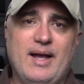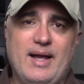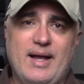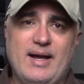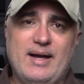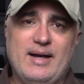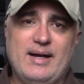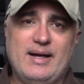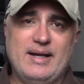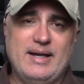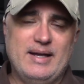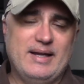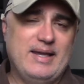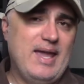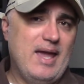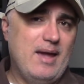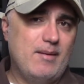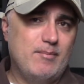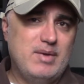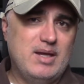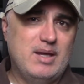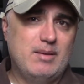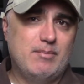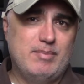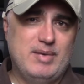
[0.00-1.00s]
It
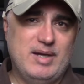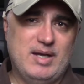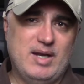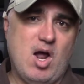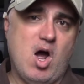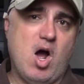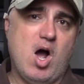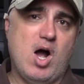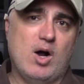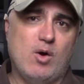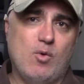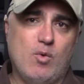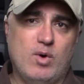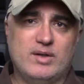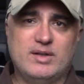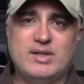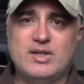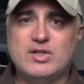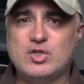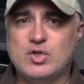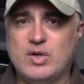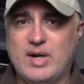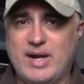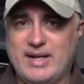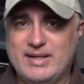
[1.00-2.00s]
can be a bit awkward
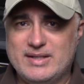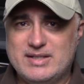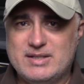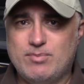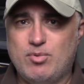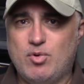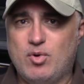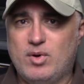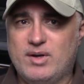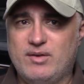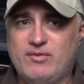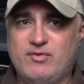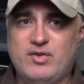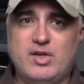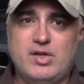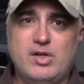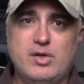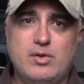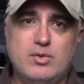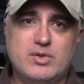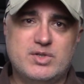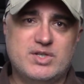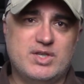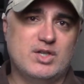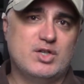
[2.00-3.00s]
to transport if you
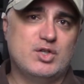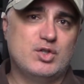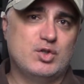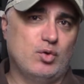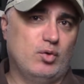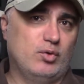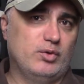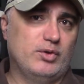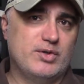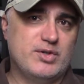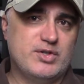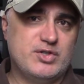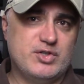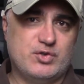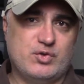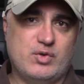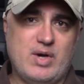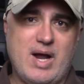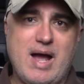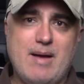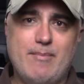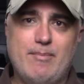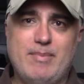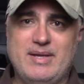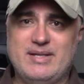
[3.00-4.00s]
use the shoulder
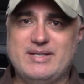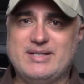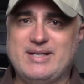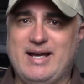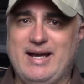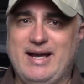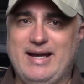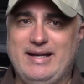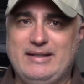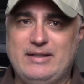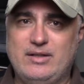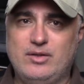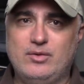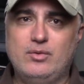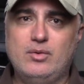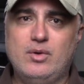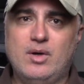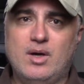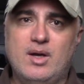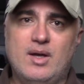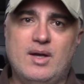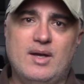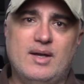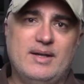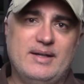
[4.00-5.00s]
strap, as I do.
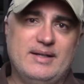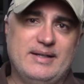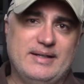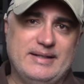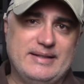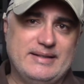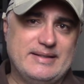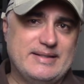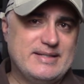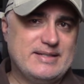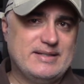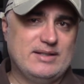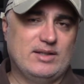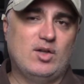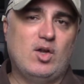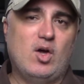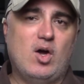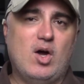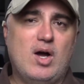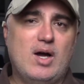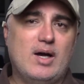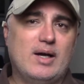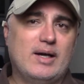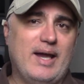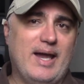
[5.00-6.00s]
It's
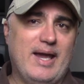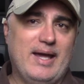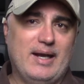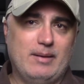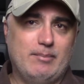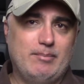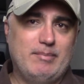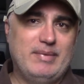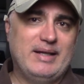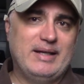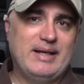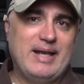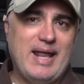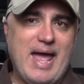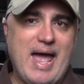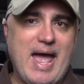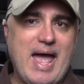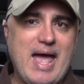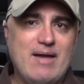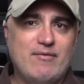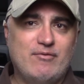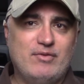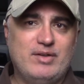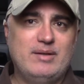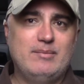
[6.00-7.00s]
long and a bit
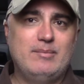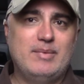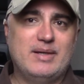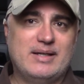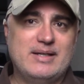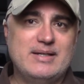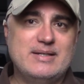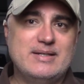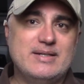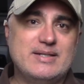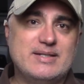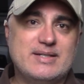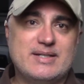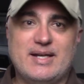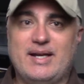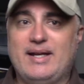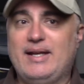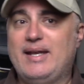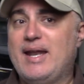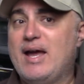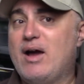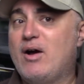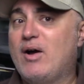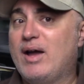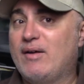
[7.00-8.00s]
heavy because I
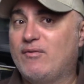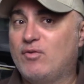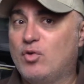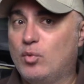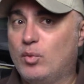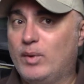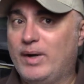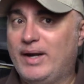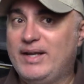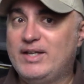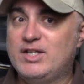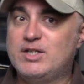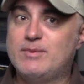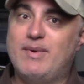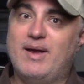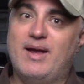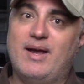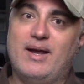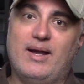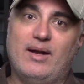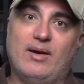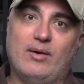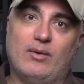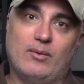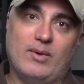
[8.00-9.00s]
now have a range
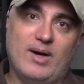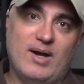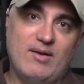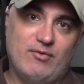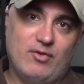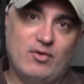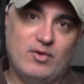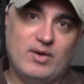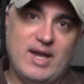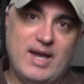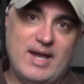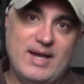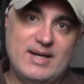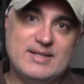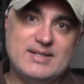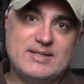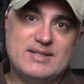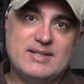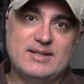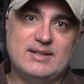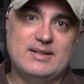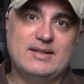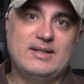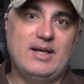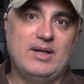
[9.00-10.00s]
bag and a rifle
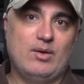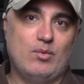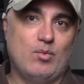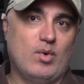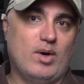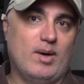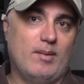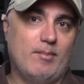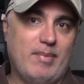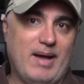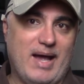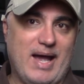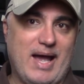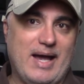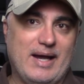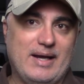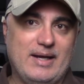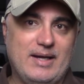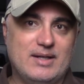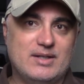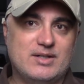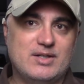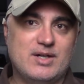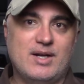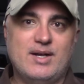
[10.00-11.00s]
case in one
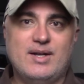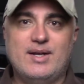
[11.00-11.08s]
package.